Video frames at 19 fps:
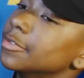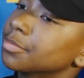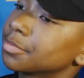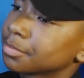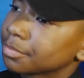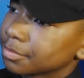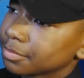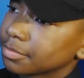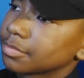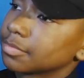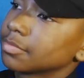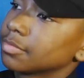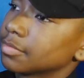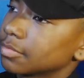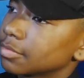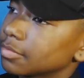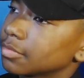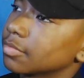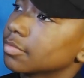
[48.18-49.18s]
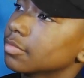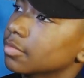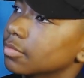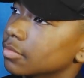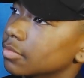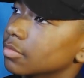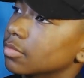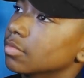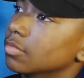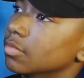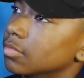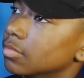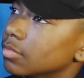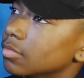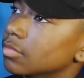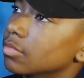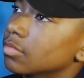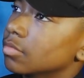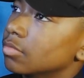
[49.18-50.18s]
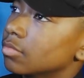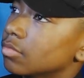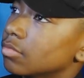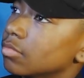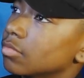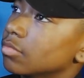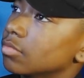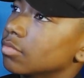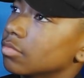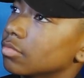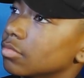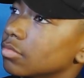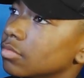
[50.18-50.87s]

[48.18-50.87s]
(not speaking)